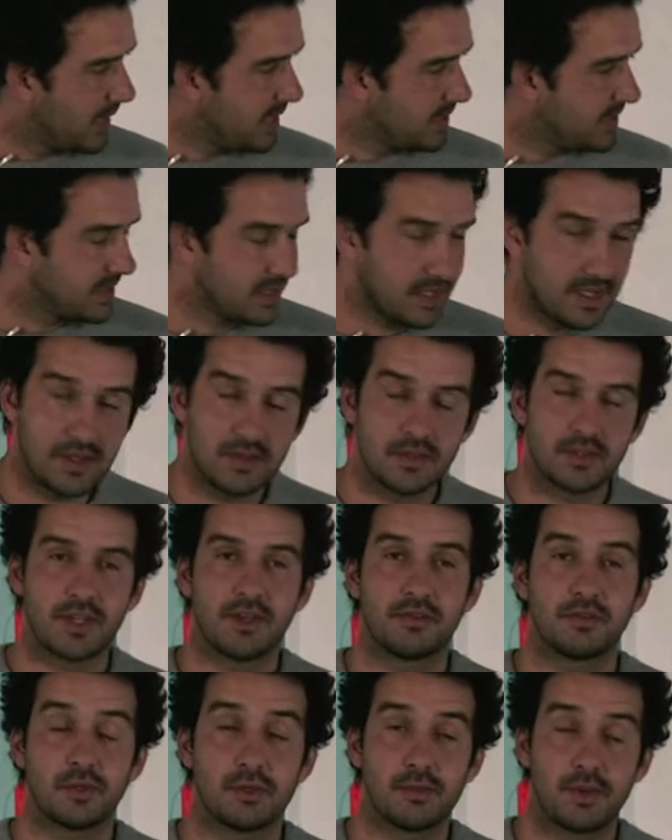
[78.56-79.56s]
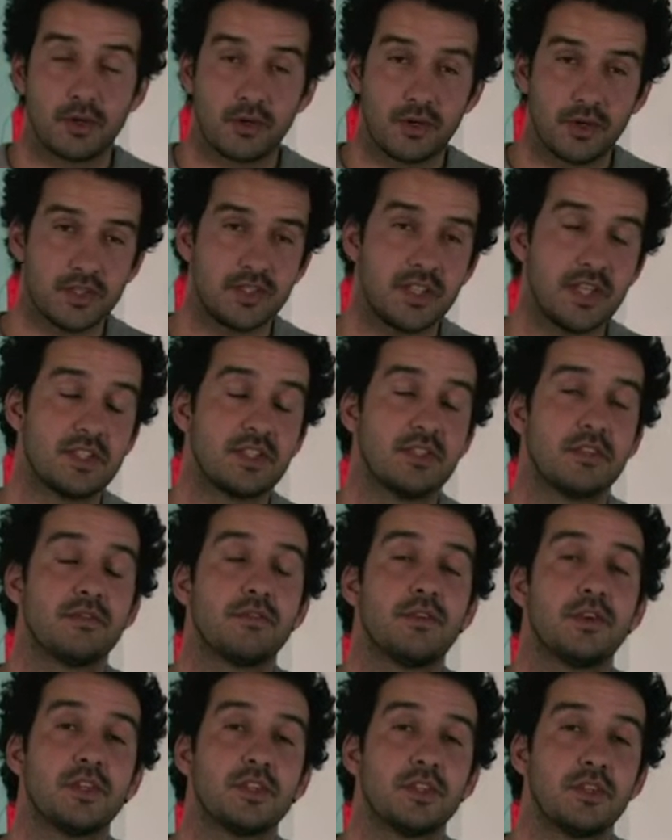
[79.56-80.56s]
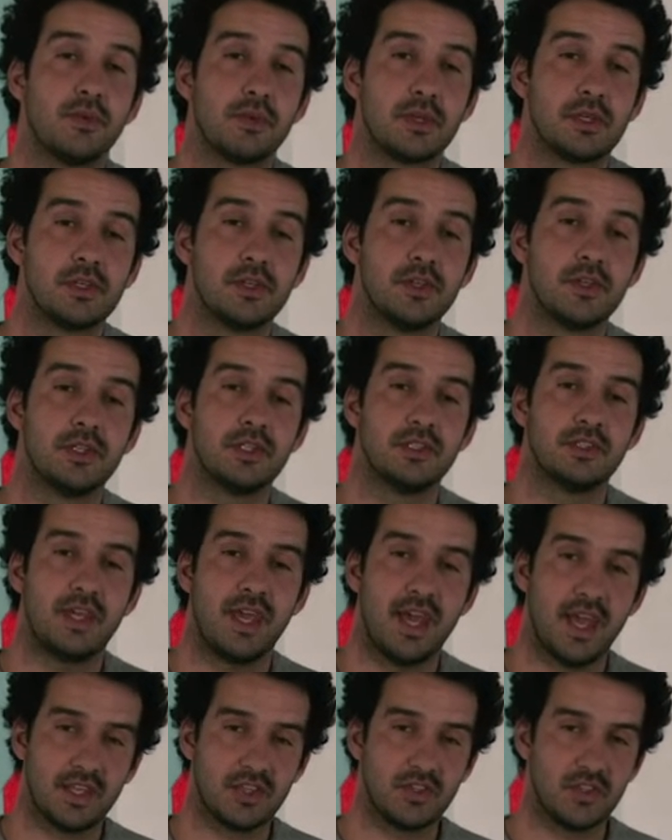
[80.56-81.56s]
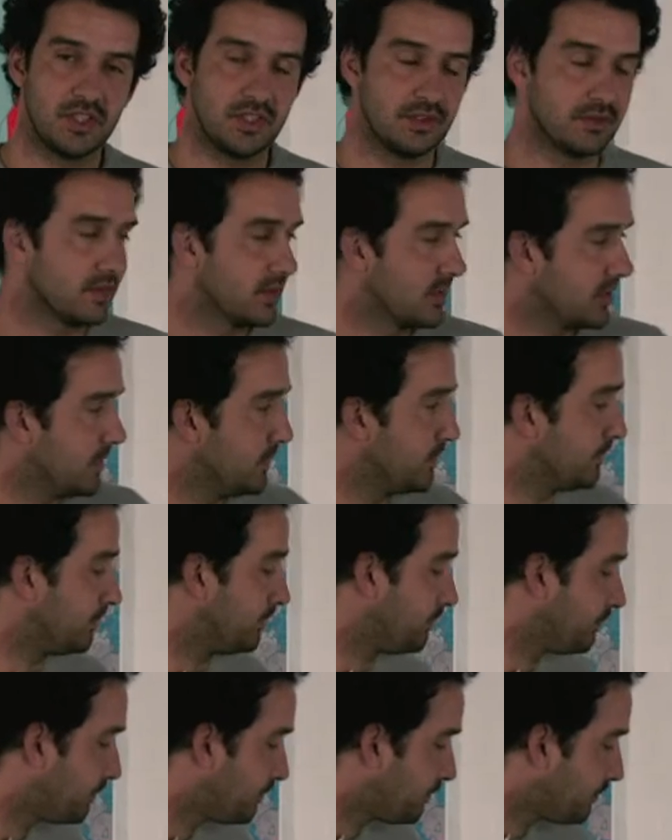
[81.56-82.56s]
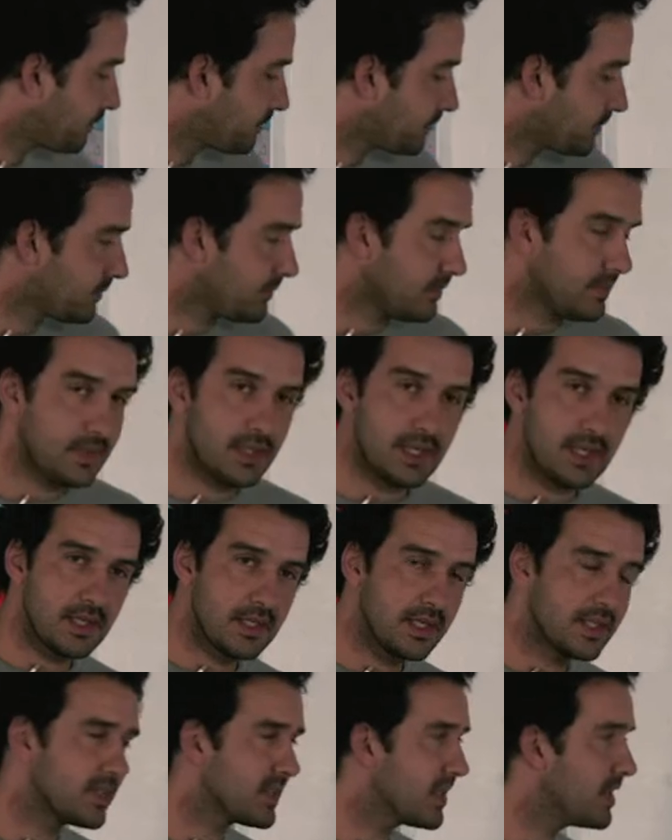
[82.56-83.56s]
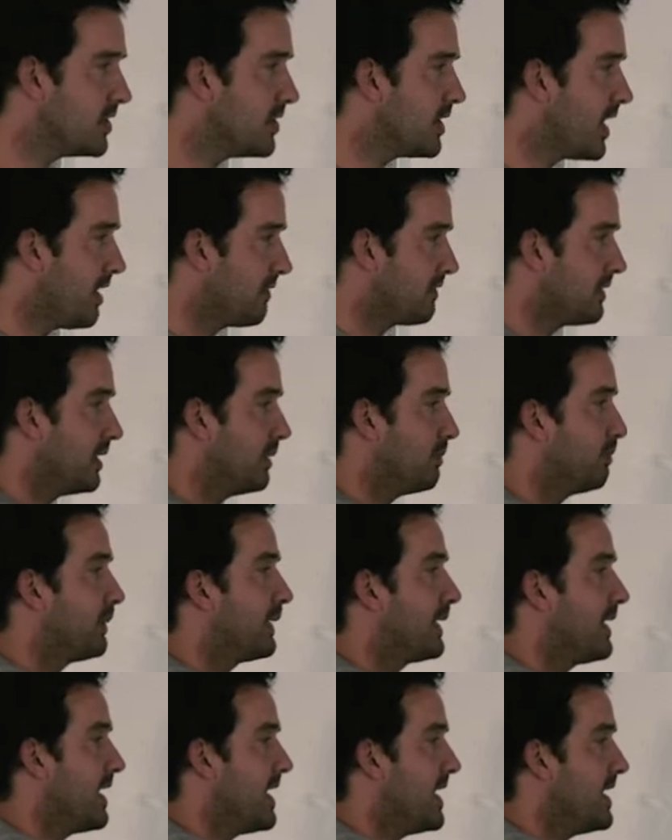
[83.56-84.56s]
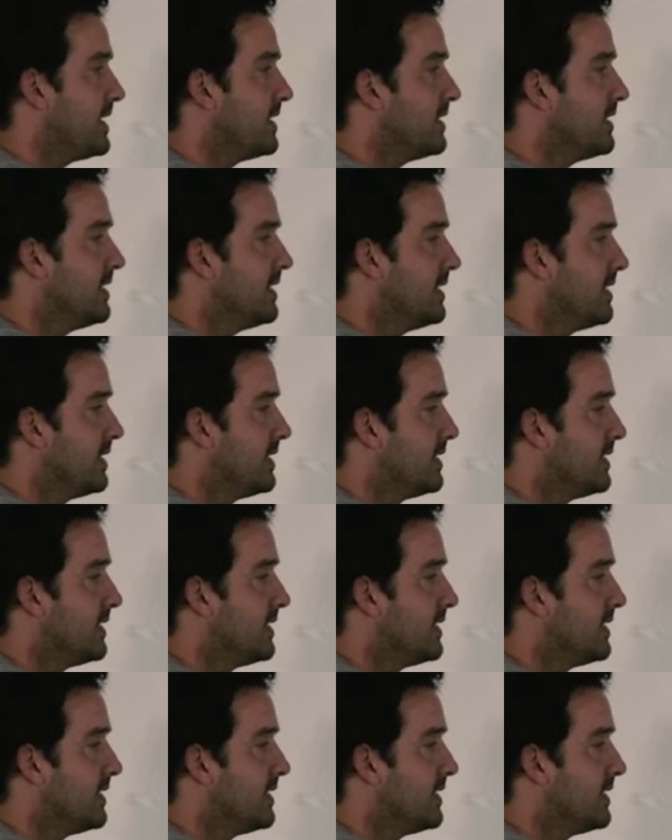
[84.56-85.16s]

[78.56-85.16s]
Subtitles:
basically, so I'm talking about cross-hatching. The first thing we learn is hatching. So let's say you have a plane